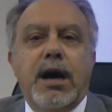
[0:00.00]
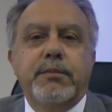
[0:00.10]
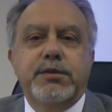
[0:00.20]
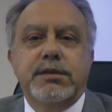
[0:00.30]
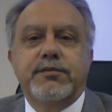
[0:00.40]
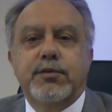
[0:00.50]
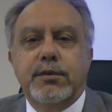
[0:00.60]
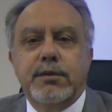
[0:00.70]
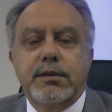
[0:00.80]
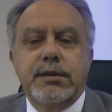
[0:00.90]
options
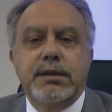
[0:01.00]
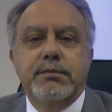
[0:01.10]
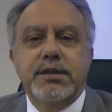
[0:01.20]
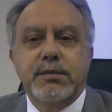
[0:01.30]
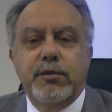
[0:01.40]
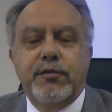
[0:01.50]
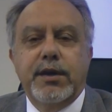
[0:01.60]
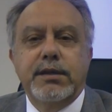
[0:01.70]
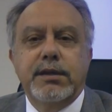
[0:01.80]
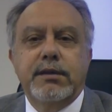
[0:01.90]
for miscible
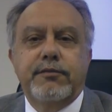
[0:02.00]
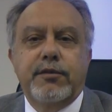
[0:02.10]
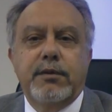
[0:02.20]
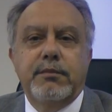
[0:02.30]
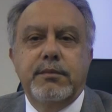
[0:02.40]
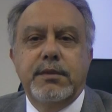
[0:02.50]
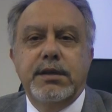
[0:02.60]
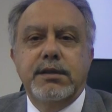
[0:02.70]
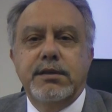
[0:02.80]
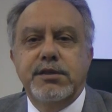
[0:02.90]
flooding, from
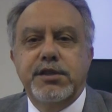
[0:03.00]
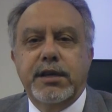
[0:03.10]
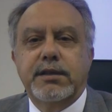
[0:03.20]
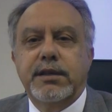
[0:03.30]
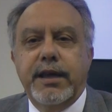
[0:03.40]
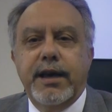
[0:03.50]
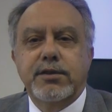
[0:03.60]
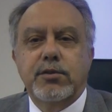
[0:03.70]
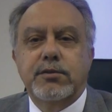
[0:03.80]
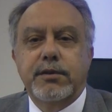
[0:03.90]
injecting
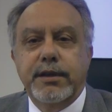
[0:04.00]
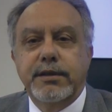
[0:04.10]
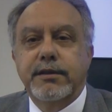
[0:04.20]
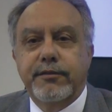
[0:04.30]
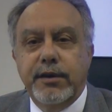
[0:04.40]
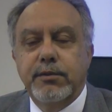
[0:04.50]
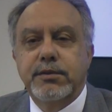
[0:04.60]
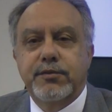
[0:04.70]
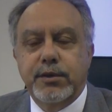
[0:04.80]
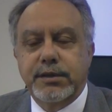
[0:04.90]
gas alternating
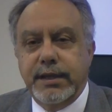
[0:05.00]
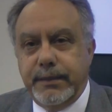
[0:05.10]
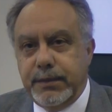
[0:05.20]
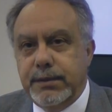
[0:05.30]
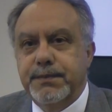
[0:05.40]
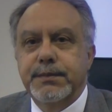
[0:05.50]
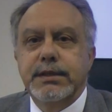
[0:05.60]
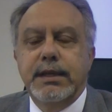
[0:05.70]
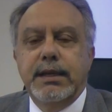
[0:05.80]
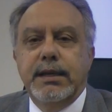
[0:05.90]
fluid, for example.
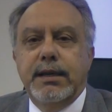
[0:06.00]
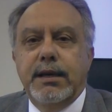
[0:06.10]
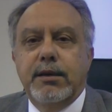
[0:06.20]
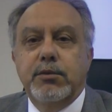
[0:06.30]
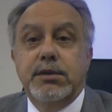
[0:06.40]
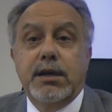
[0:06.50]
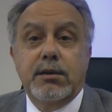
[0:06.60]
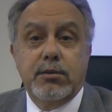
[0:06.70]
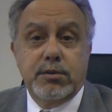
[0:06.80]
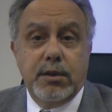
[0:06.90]
We
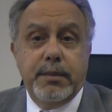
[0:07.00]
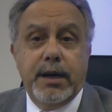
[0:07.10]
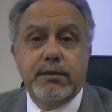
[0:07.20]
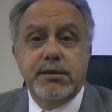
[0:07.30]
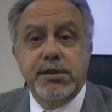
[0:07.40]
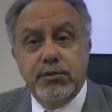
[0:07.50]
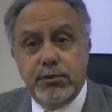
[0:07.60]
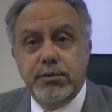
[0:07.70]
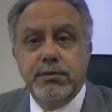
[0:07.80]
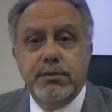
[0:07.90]
talk also about
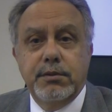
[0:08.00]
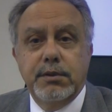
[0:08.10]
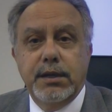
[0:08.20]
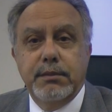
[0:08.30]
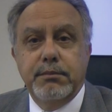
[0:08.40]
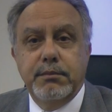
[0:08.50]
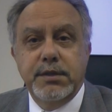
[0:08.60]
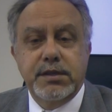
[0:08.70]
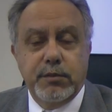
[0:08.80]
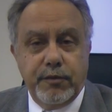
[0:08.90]
CO2
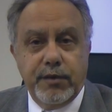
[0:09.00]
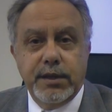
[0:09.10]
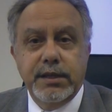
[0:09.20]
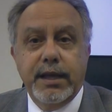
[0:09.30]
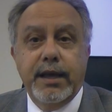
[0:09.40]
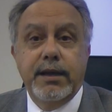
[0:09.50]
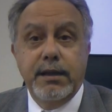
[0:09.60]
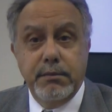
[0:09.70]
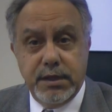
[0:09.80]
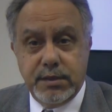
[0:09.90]
miscible flooding
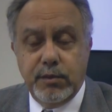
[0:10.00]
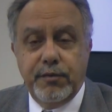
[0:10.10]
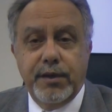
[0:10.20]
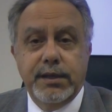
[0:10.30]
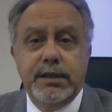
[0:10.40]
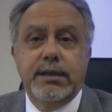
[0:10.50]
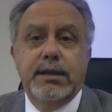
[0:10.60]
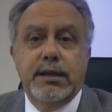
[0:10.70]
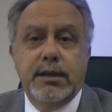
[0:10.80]
and immiscible flooding.